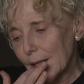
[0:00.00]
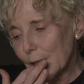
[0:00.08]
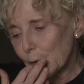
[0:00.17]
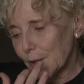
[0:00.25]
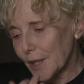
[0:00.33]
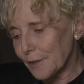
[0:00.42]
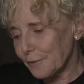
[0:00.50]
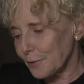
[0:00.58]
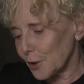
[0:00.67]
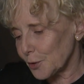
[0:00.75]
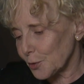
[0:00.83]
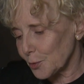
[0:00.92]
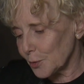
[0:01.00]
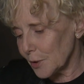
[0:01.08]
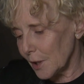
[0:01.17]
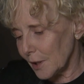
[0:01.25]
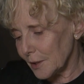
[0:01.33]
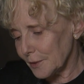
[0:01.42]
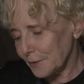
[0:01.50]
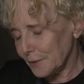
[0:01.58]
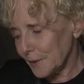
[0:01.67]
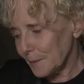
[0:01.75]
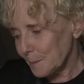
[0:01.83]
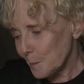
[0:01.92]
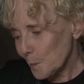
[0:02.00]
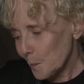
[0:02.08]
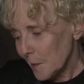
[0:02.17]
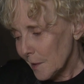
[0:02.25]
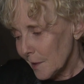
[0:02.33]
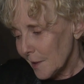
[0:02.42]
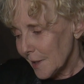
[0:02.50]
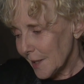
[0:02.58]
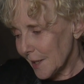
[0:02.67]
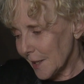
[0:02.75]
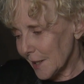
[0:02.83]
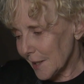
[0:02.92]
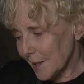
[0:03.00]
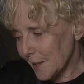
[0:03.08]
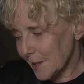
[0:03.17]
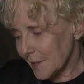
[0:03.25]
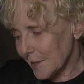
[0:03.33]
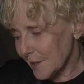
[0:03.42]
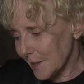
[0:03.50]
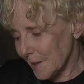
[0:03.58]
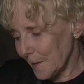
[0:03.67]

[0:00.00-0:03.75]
looking for true love, it's